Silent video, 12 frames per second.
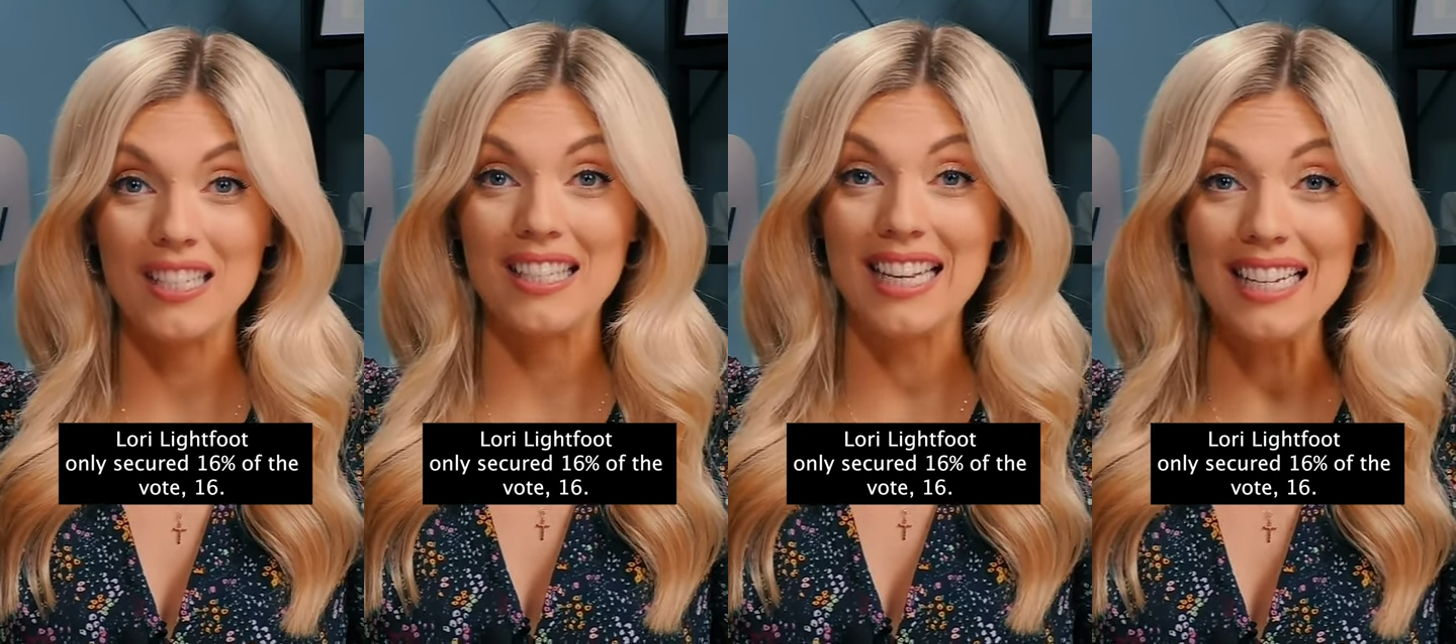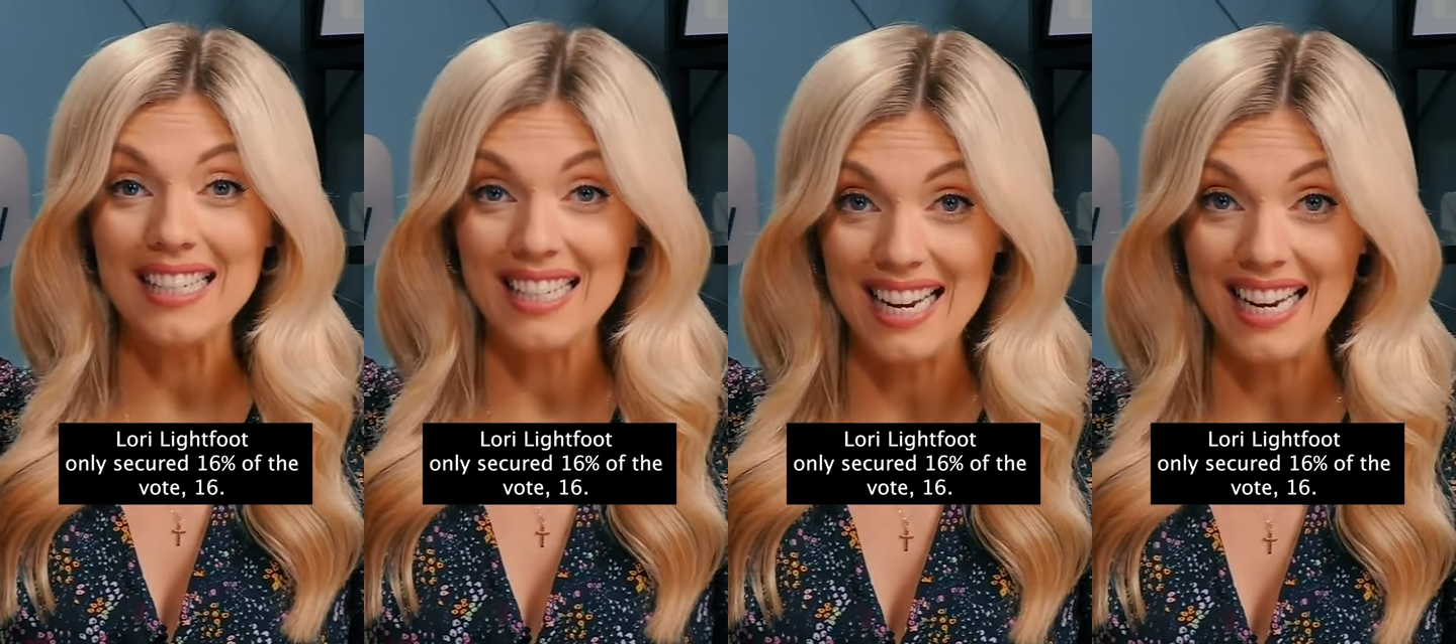
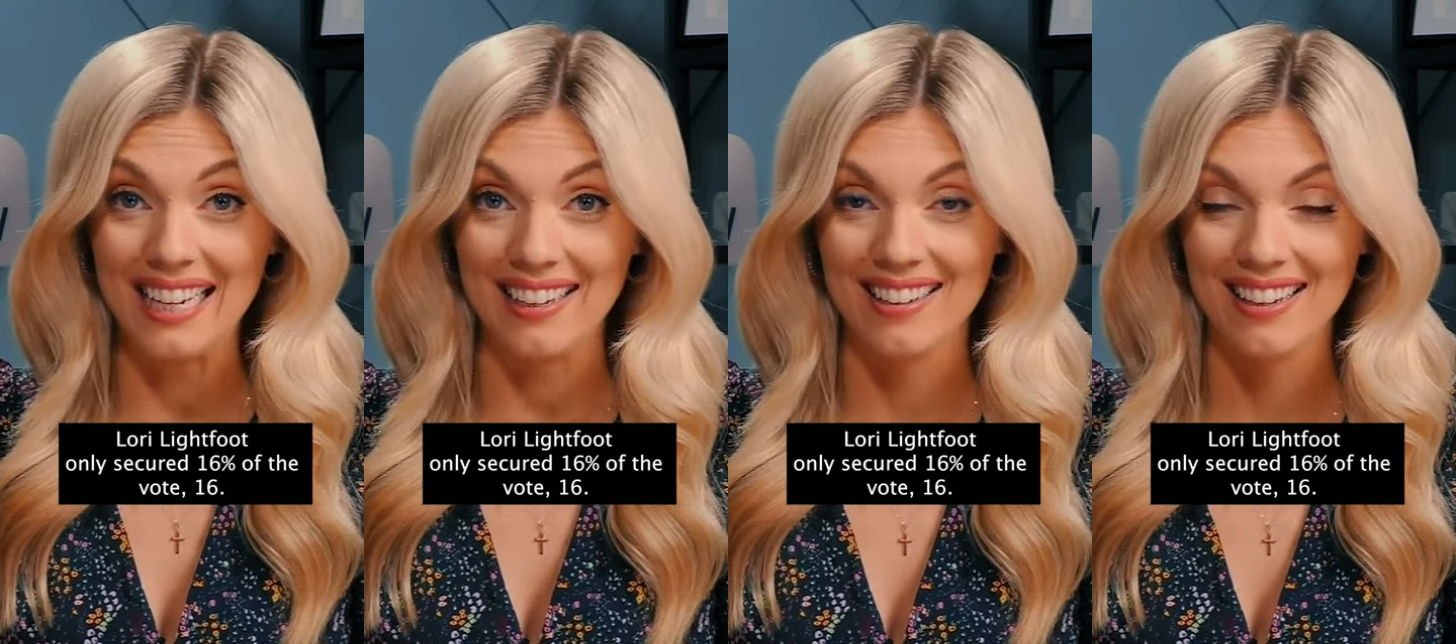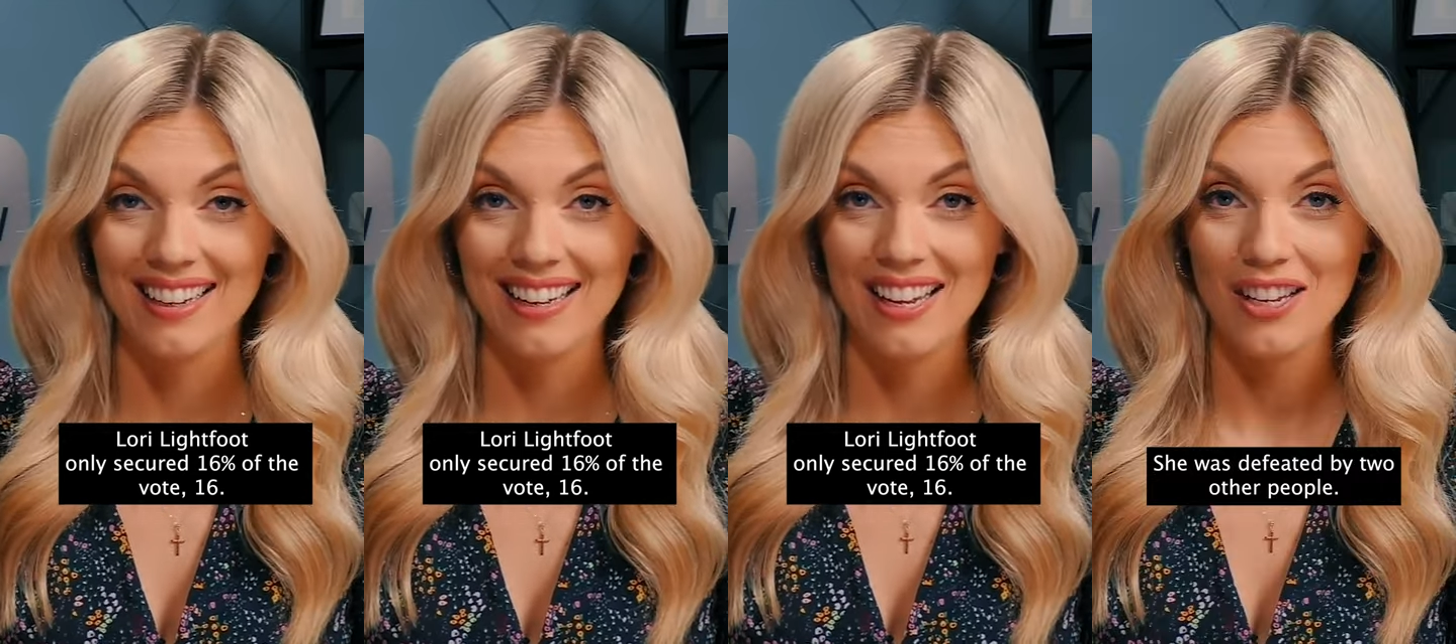16
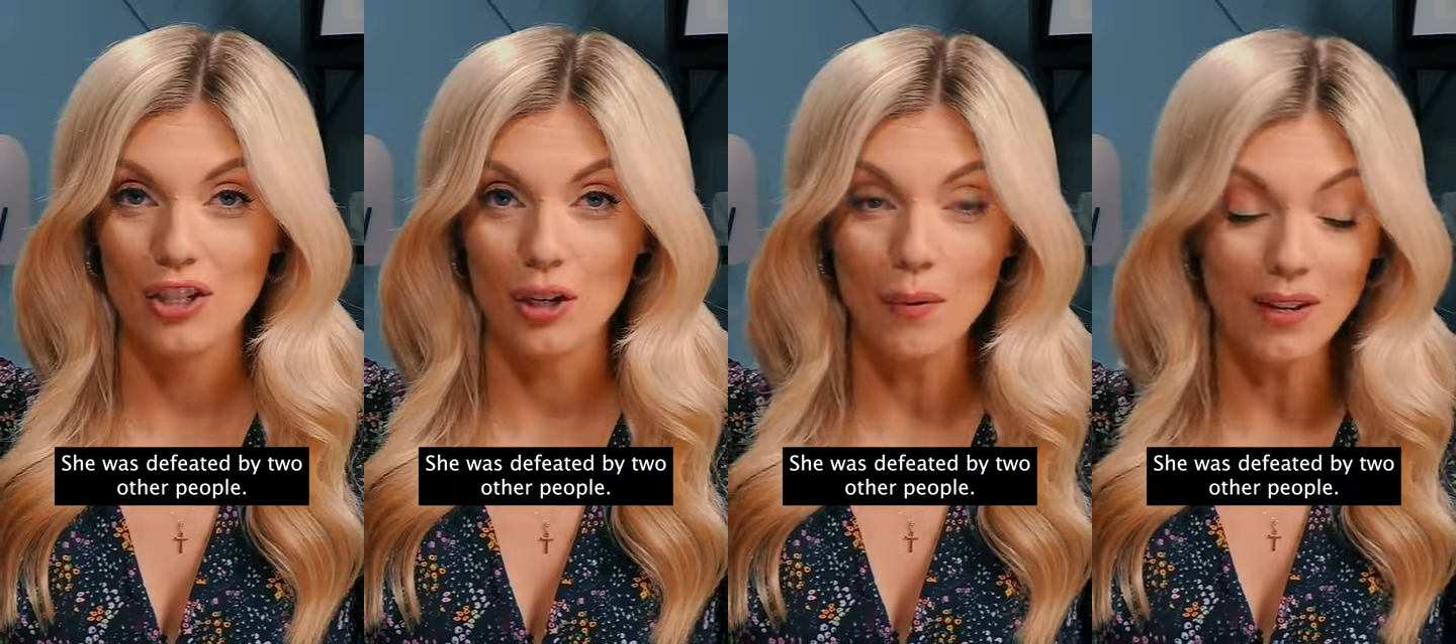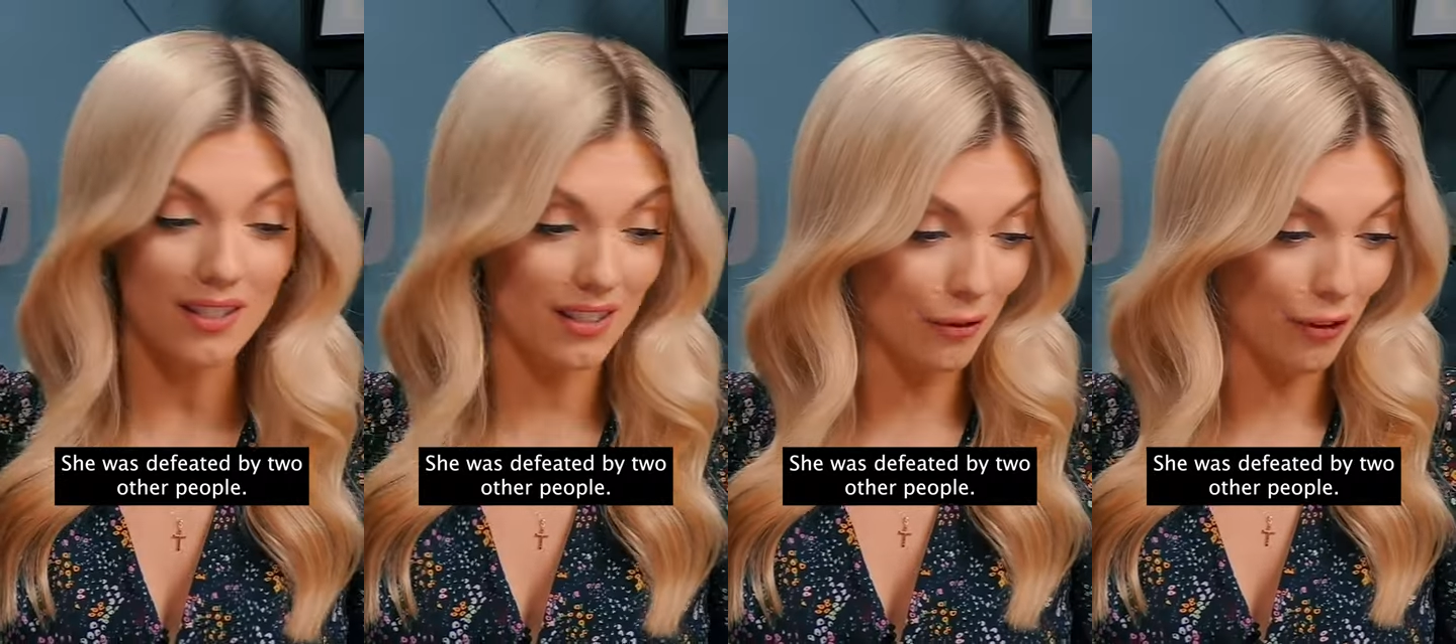she
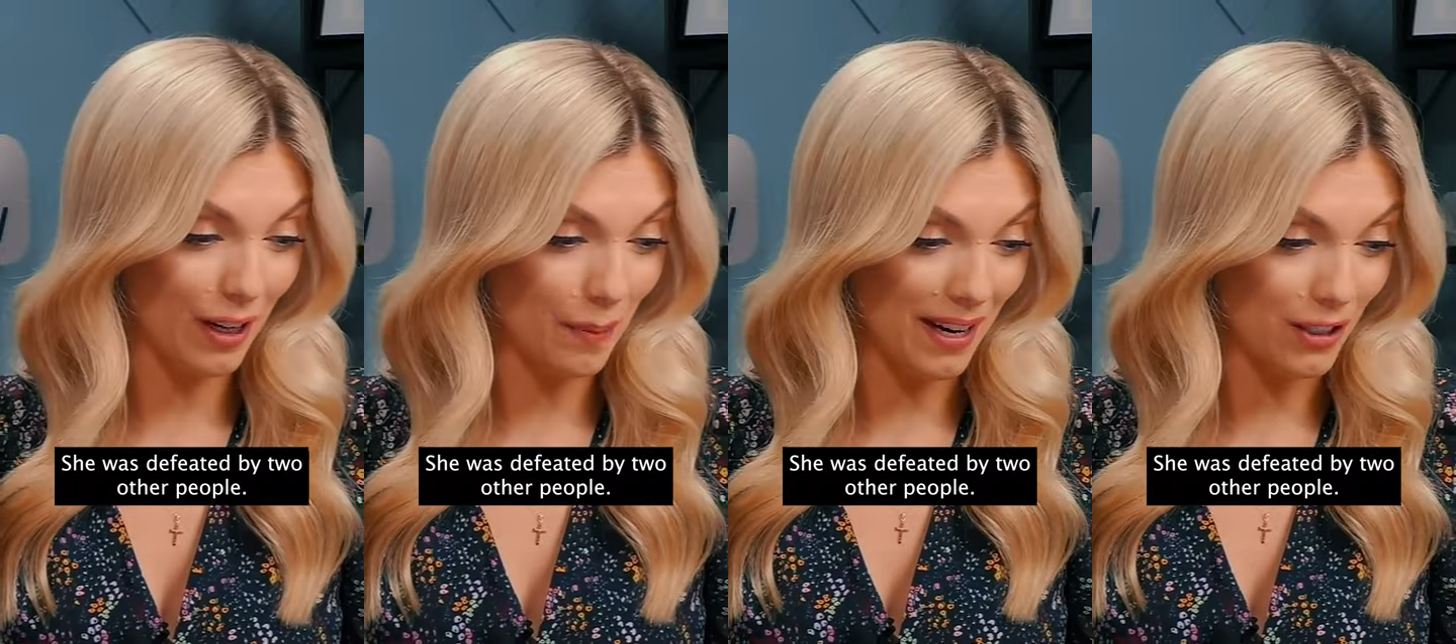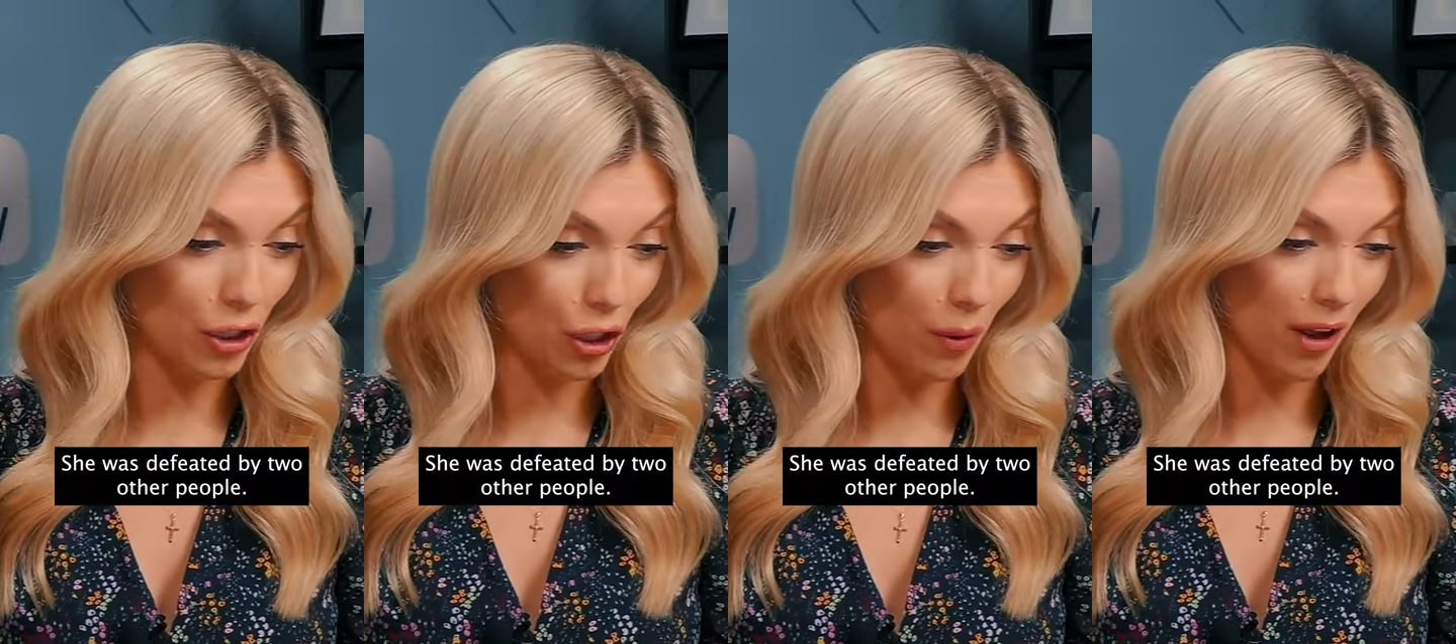was defeated by
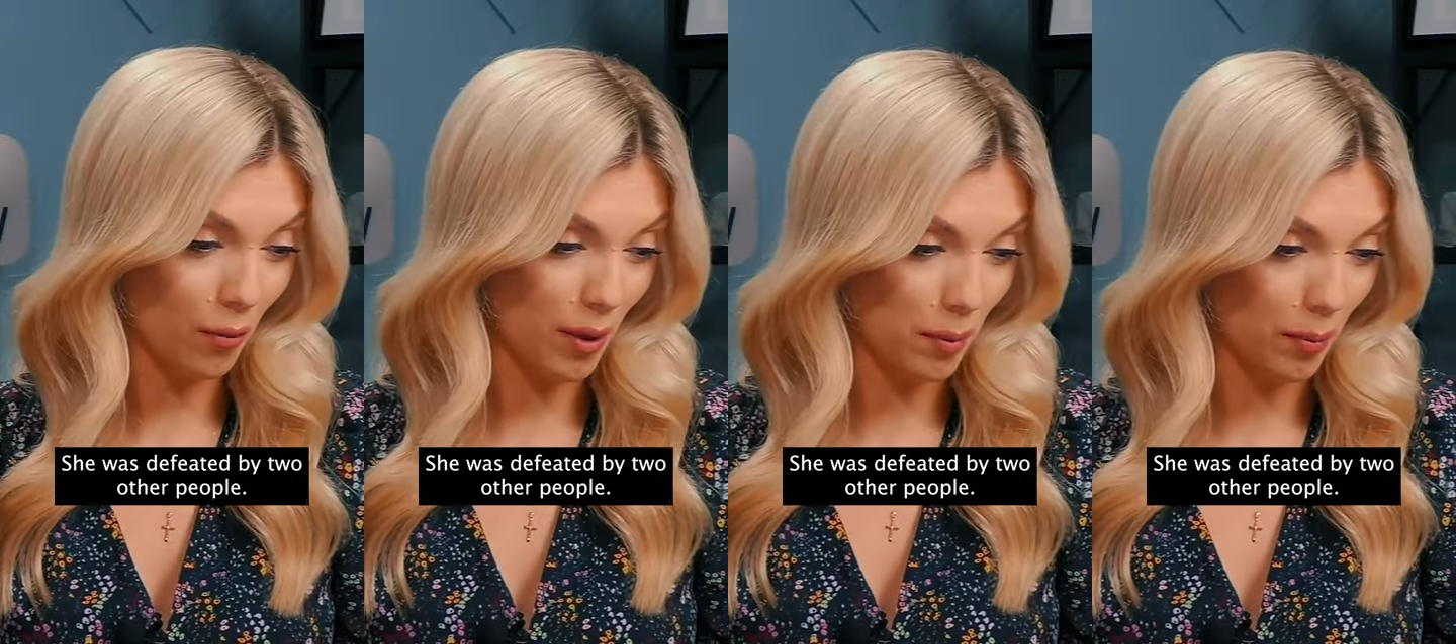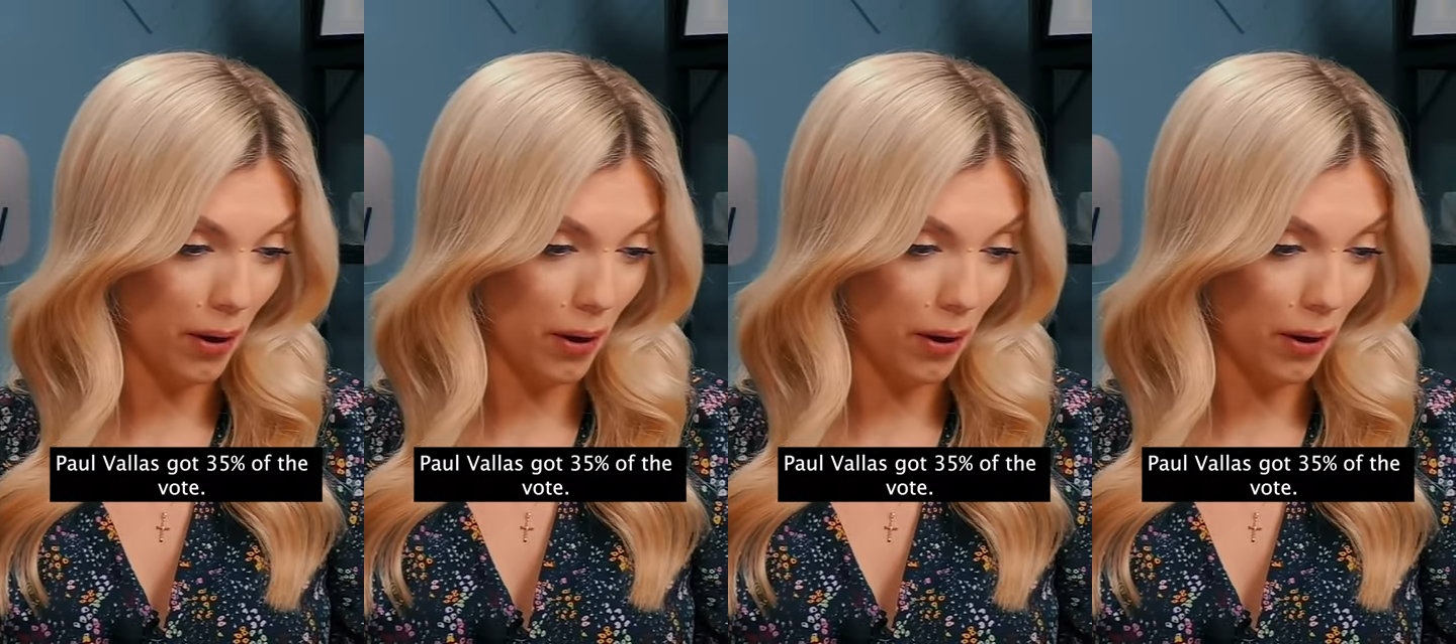two other people.